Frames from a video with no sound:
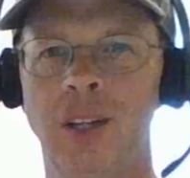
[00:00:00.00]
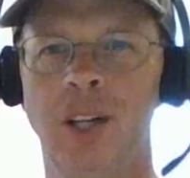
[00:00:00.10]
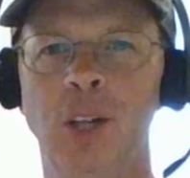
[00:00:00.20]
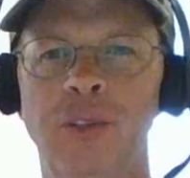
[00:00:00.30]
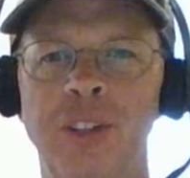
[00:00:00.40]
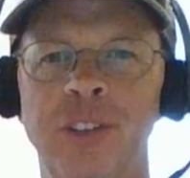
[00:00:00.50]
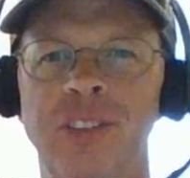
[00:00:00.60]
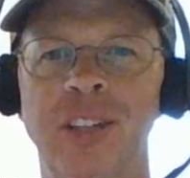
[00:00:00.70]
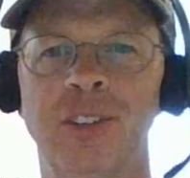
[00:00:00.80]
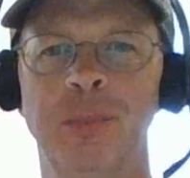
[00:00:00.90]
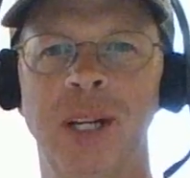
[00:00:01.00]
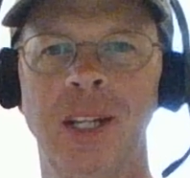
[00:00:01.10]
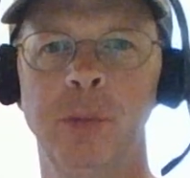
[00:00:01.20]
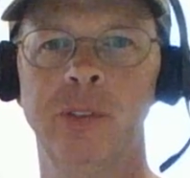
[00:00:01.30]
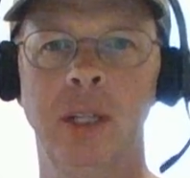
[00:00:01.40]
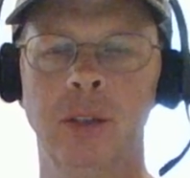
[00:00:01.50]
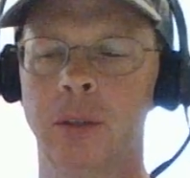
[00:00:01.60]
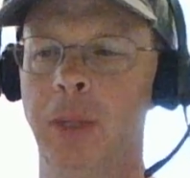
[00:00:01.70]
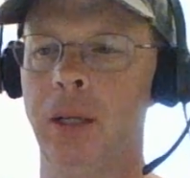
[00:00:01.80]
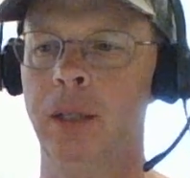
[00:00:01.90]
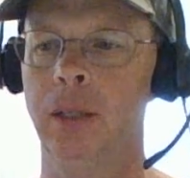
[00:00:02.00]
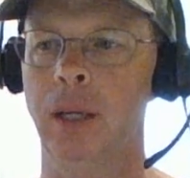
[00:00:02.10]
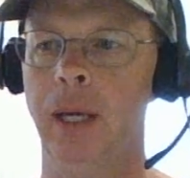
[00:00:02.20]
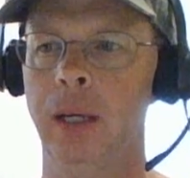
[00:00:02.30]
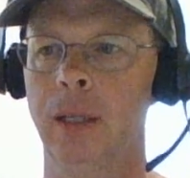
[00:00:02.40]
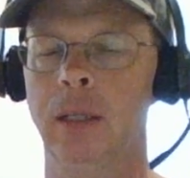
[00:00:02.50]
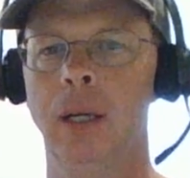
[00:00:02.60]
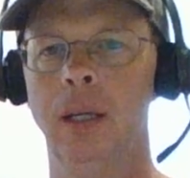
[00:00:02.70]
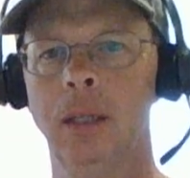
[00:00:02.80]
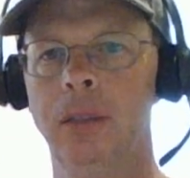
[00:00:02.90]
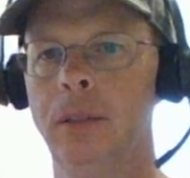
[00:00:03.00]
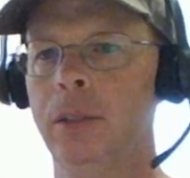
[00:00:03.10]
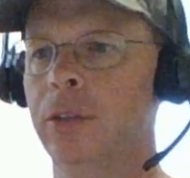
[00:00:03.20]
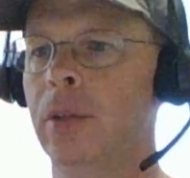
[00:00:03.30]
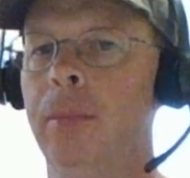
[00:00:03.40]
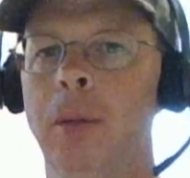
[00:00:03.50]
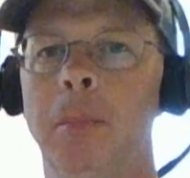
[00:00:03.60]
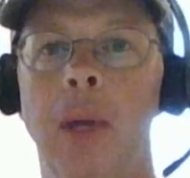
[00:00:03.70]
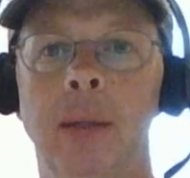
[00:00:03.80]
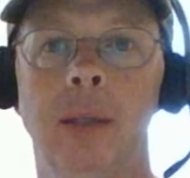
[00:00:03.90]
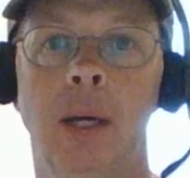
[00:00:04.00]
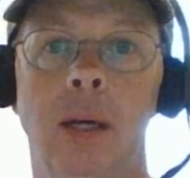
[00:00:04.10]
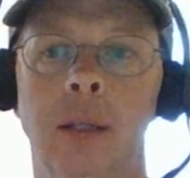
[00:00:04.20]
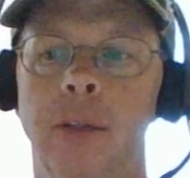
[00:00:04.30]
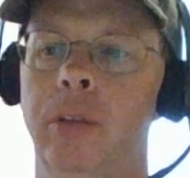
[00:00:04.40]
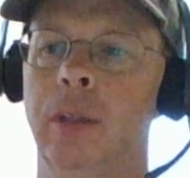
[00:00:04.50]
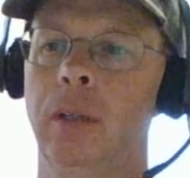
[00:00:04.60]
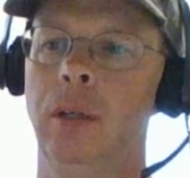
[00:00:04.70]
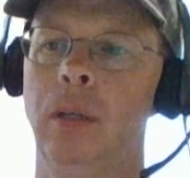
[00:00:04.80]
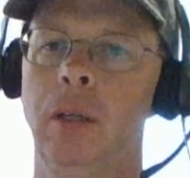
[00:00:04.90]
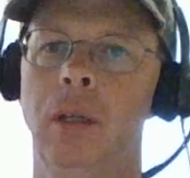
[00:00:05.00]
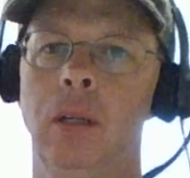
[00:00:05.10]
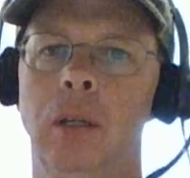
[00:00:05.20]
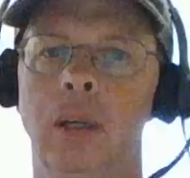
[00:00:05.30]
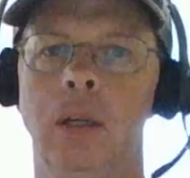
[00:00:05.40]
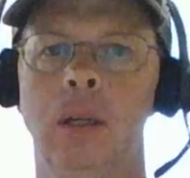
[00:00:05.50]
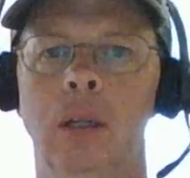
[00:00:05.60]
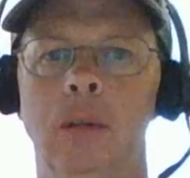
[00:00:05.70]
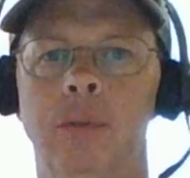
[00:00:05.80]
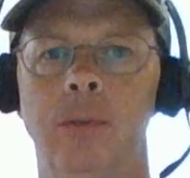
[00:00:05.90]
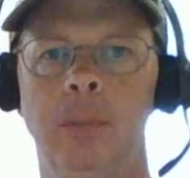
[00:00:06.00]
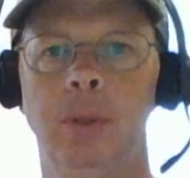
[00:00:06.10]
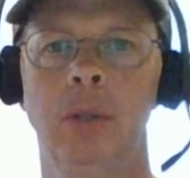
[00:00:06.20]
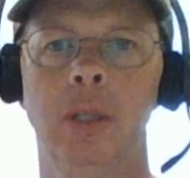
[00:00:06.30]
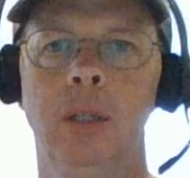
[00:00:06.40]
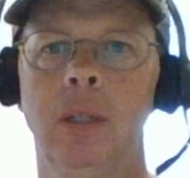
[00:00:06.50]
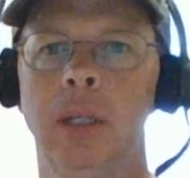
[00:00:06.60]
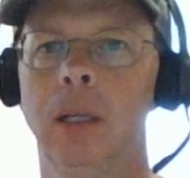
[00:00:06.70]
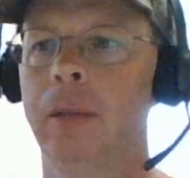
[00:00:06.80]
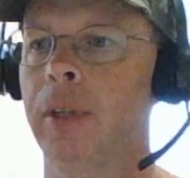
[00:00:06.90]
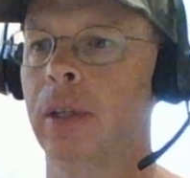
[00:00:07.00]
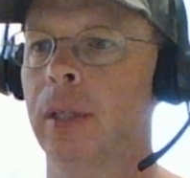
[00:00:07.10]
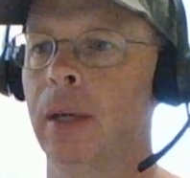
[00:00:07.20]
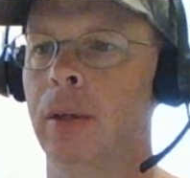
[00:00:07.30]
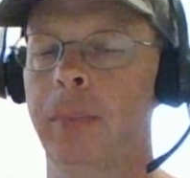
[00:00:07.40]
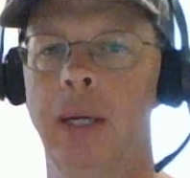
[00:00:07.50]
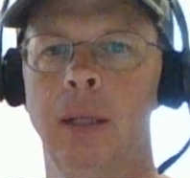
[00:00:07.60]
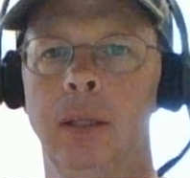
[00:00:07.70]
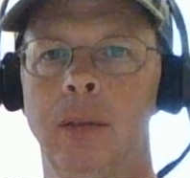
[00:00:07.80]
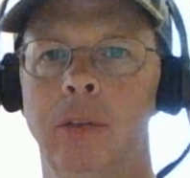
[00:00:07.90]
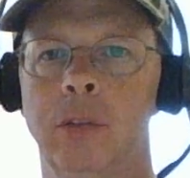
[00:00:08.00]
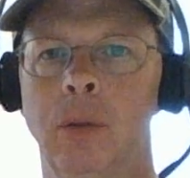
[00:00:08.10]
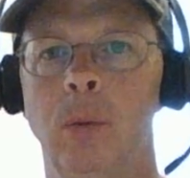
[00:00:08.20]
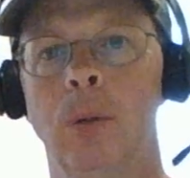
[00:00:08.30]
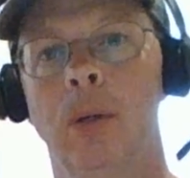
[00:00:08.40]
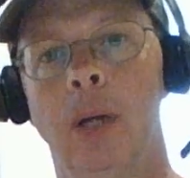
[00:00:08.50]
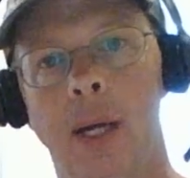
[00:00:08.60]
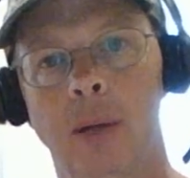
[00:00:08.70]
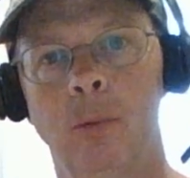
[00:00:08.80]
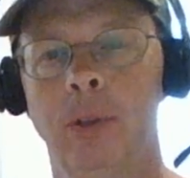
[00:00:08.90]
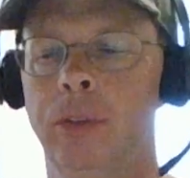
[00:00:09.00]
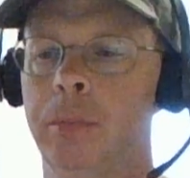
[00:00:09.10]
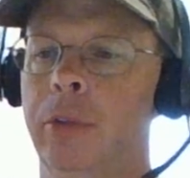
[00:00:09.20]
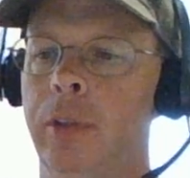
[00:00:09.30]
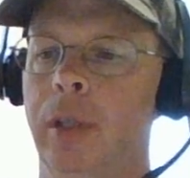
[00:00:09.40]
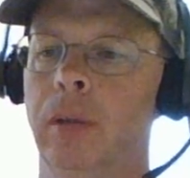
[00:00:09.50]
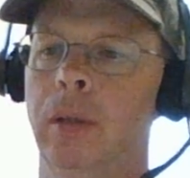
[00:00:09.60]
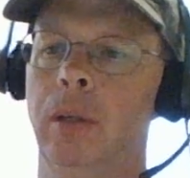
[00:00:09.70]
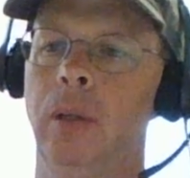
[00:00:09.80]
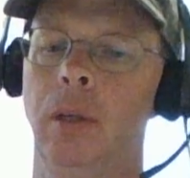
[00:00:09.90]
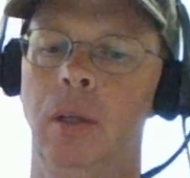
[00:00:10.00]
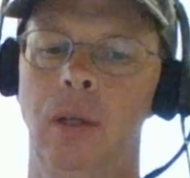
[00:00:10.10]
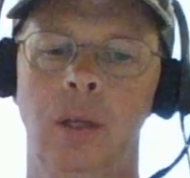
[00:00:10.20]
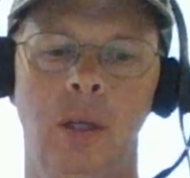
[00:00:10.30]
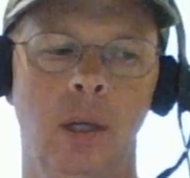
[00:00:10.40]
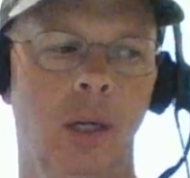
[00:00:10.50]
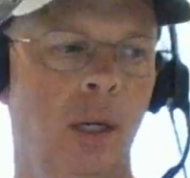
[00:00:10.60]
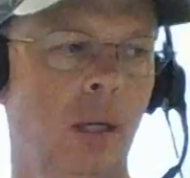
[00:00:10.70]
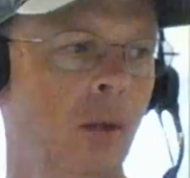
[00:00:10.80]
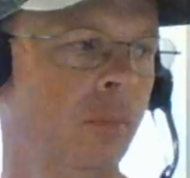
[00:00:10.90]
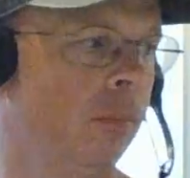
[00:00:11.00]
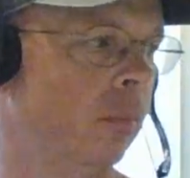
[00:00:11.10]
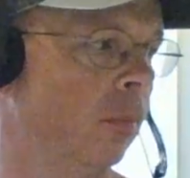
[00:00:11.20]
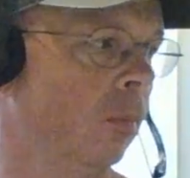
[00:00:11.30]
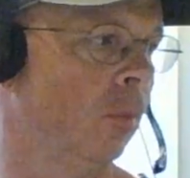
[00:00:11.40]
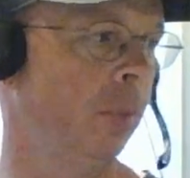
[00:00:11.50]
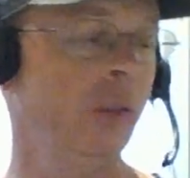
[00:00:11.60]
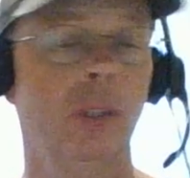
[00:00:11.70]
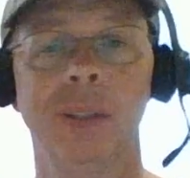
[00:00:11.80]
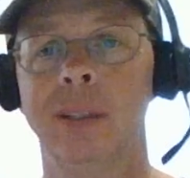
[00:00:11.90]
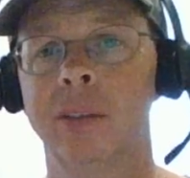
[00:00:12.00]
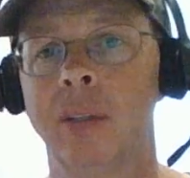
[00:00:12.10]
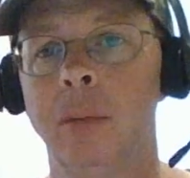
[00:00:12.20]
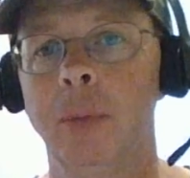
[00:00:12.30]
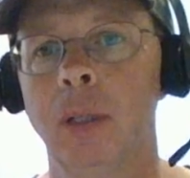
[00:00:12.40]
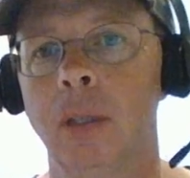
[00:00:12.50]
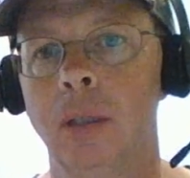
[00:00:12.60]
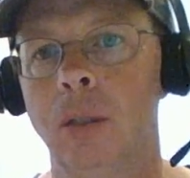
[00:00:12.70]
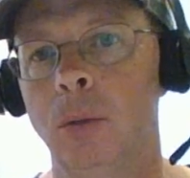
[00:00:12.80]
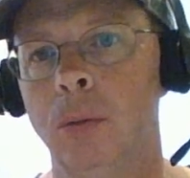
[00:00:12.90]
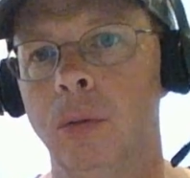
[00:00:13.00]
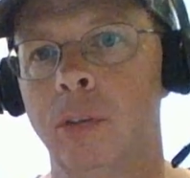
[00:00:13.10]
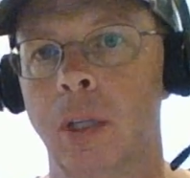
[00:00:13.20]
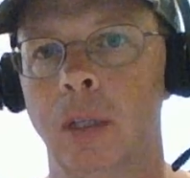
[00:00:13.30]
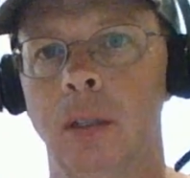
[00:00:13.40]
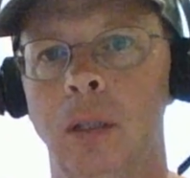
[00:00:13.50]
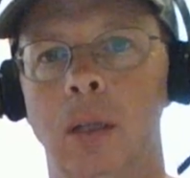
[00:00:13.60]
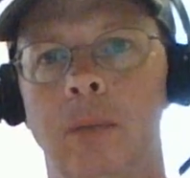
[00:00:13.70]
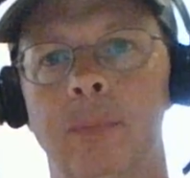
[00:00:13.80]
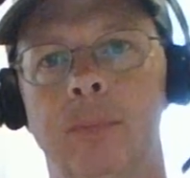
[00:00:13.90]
Hello, Physics Nation. My name is Nate Larmond, and I'd like to describe the methodology of the pulley, the elevator counterbalance, or Atwood's machine. We're basically examining Newton's second law.